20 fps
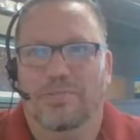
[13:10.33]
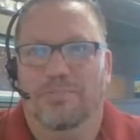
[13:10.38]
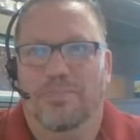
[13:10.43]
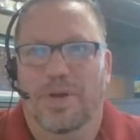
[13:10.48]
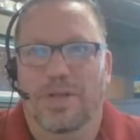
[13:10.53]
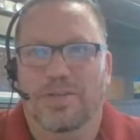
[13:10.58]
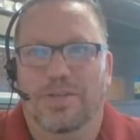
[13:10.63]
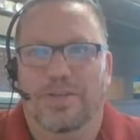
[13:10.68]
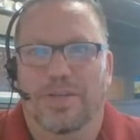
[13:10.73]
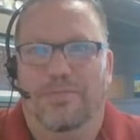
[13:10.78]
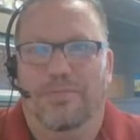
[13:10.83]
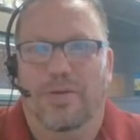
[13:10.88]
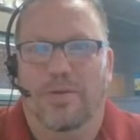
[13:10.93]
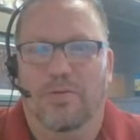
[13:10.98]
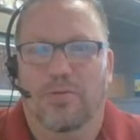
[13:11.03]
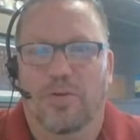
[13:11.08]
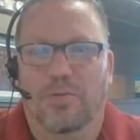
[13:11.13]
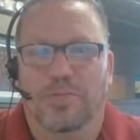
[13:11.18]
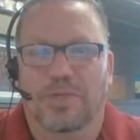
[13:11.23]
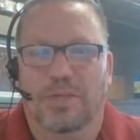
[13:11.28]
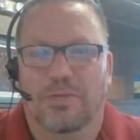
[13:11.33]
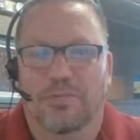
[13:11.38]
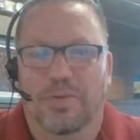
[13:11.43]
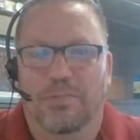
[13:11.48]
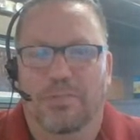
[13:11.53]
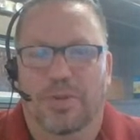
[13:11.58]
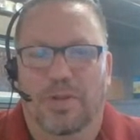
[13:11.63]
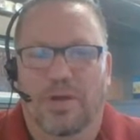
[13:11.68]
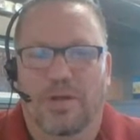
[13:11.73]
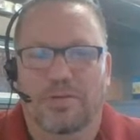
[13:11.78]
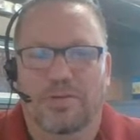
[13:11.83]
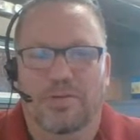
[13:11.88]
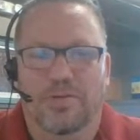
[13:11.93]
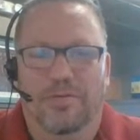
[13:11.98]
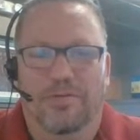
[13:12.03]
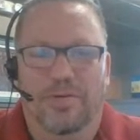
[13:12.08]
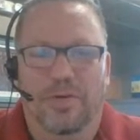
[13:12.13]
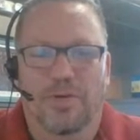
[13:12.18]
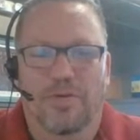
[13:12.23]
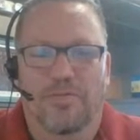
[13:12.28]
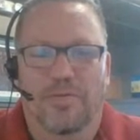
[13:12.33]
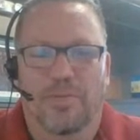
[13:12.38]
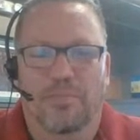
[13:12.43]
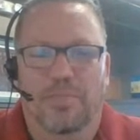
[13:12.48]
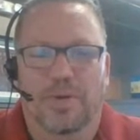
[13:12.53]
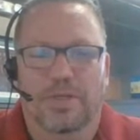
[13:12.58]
a bunch of different groups, and we belong to a few of them.